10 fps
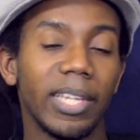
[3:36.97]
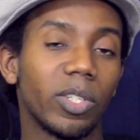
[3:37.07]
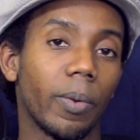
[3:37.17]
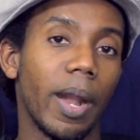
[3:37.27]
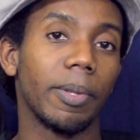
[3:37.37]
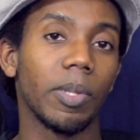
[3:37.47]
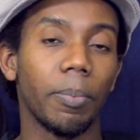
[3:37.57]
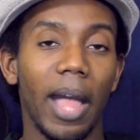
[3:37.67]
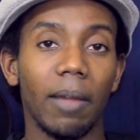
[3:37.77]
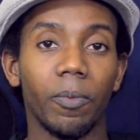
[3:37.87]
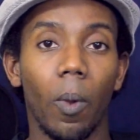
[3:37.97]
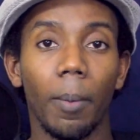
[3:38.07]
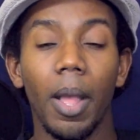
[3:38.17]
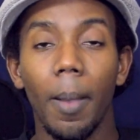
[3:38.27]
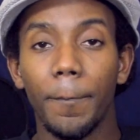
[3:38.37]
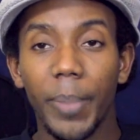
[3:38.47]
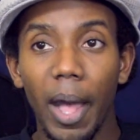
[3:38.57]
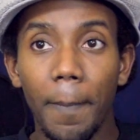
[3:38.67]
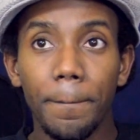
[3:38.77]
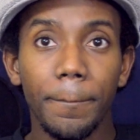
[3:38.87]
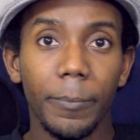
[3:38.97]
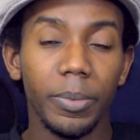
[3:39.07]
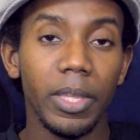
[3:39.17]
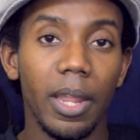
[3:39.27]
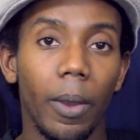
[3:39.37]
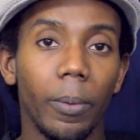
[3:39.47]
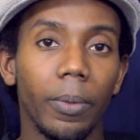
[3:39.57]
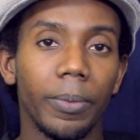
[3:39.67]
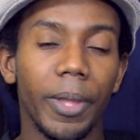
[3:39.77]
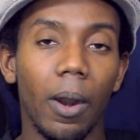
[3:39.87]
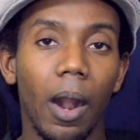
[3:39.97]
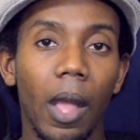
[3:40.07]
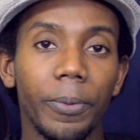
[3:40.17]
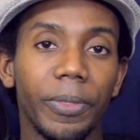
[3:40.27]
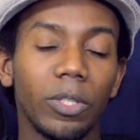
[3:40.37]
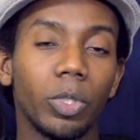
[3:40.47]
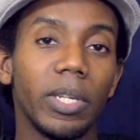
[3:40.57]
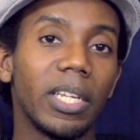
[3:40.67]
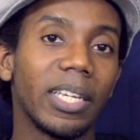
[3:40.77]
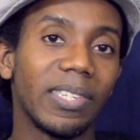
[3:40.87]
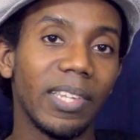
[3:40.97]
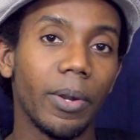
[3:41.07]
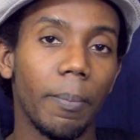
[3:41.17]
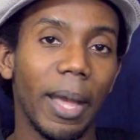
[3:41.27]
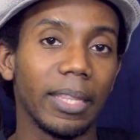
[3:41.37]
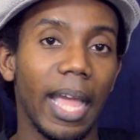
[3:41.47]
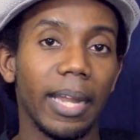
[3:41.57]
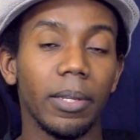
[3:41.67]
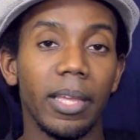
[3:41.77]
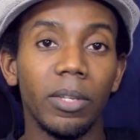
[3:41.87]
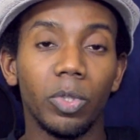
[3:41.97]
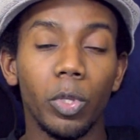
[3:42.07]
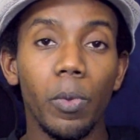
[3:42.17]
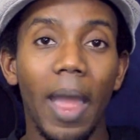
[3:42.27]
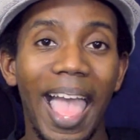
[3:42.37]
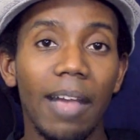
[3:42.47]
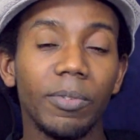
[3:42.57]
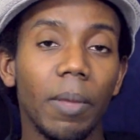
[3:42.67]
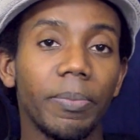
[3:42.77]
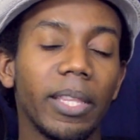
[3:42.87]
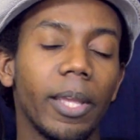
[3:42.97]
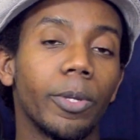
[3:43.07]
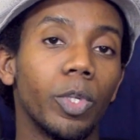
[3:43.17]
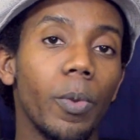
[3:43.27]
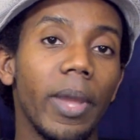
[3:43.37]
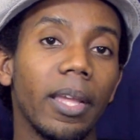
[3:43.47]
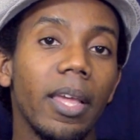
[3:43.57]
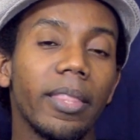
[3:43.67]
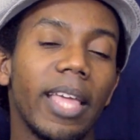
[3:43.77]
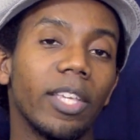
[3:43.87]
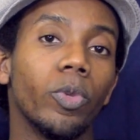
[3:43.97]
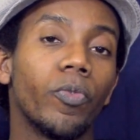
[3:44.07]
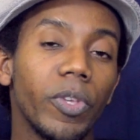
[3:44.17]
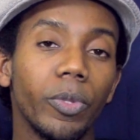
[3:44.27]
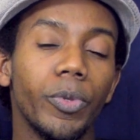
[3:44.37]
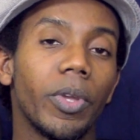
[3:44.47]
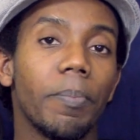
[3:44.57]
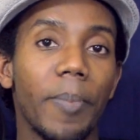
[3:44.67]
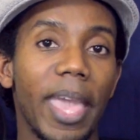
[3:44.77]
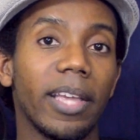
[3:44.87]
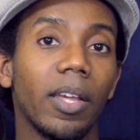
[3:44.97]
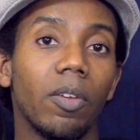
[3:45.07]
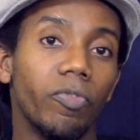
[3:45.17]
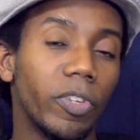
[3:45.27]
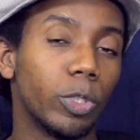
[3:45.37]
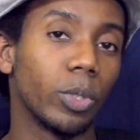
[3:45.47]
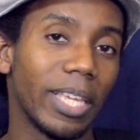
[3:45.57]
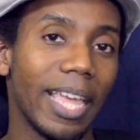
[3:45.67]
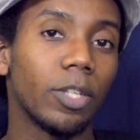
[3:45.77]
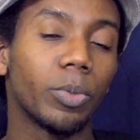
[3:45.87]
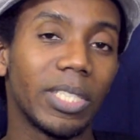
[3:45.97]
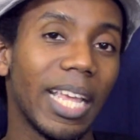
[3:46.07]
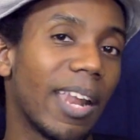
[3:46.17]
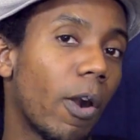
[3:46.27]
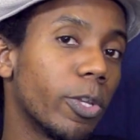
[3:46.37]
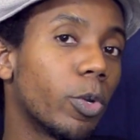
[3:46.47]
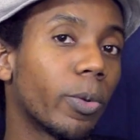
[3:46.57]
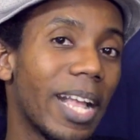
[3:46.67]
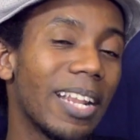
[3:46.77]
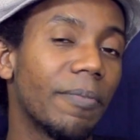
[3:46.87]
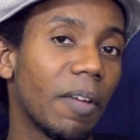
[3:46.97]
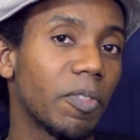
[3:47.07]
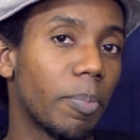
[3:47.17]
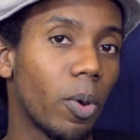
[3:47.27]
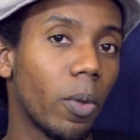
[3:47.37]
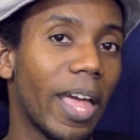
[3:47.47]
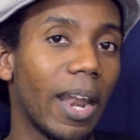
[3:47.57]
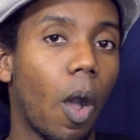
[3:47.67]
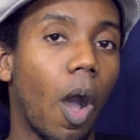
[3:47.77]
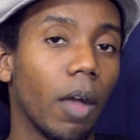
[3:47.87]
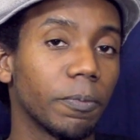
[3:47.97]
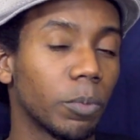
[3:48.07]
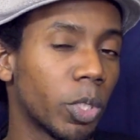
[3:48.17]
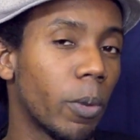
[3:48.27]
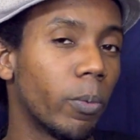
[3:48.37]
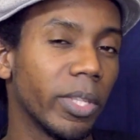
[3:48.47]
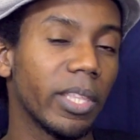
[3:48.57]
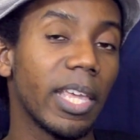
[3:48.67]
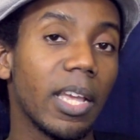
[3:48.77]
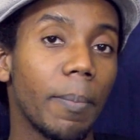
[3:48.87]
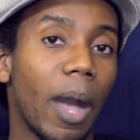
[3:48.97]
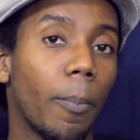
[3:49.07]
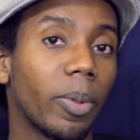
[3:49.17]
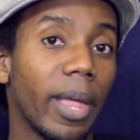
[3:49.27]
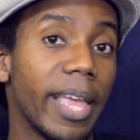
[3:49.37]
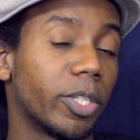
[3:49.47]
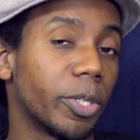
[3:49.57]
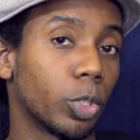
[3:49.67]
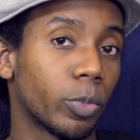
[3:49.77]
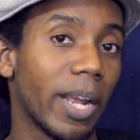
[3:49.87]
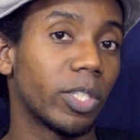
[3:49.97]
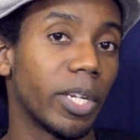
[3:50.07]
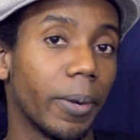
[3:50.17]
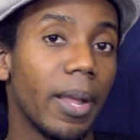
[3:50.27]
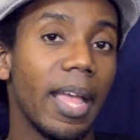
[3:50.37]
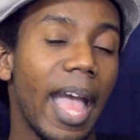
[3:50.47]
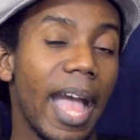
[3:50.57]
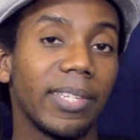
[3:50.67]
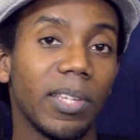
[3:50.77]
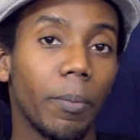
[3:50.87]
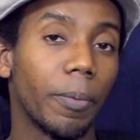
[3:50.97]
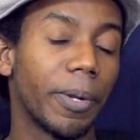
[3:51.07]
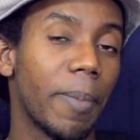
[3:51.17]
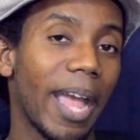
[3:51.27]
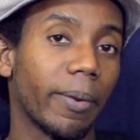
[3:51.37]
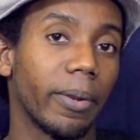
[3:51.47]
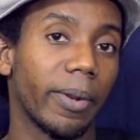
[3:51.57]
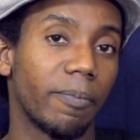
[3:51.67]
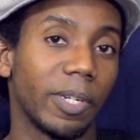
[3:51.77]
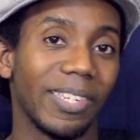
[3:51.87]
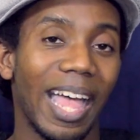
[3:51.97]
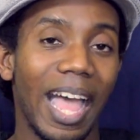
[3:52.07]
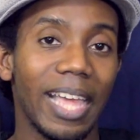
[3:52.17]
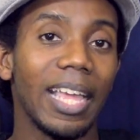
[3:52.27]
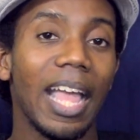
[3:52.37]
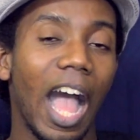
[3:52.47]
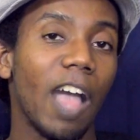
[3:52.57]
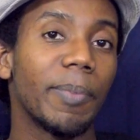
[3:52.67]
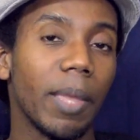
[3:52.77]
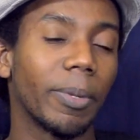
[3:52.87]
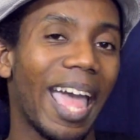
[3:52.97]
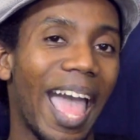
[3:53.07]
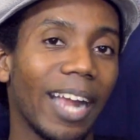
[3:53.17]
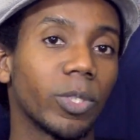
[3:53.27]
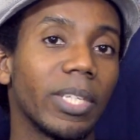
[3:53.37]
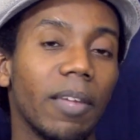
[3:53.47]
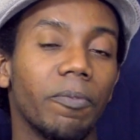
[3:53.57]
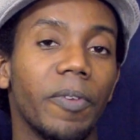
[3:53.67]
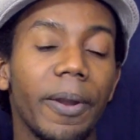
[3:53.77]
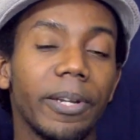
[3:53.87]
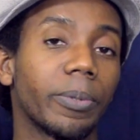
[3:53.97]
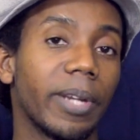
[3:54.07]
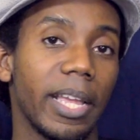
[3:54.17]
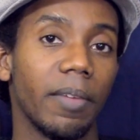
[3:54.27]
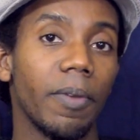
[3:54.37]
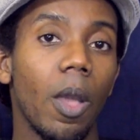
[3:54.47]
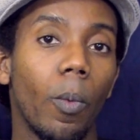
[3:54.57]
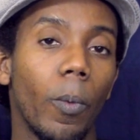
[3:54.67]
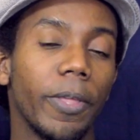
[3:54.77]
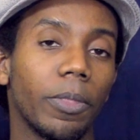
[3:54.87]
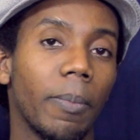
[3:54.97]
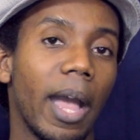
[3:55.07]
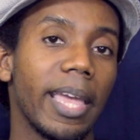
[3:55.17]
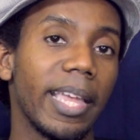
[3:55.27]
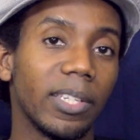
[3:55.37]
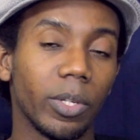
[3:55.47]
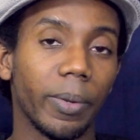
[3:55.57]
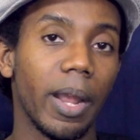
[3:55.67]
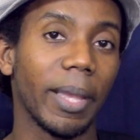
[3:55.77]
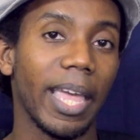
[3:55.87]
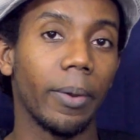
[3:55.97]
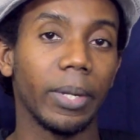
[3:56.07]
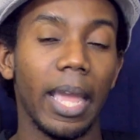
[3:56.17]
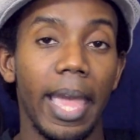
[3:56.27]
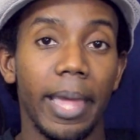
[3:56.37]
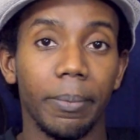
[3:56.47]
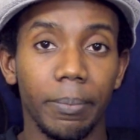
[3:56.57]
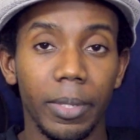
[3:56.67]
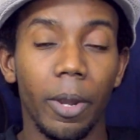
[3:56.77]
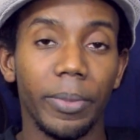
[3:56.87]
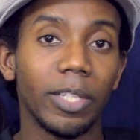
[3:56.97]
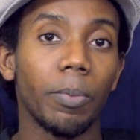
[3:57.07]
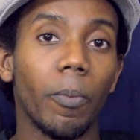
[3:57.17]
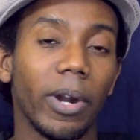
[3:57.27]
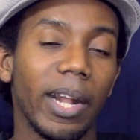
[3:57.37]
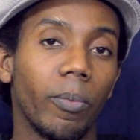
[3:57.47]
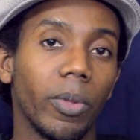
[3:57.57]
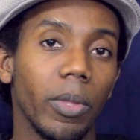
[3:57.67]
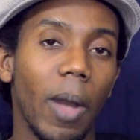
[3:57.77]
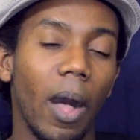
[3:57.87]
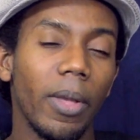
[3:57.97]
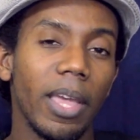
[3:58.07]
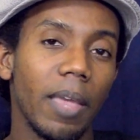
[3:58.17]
Instagram as a platform. But you know, there are other things you need to consider about that. Do you have something that you're doing that you feel you can make visually interesting, and are you creative enough to pull that off? So, really think about playing to your strengths here. As someone with a background in graphic design, I've been able to actually get very creative with my Instagram account, and you know that's been working out really well.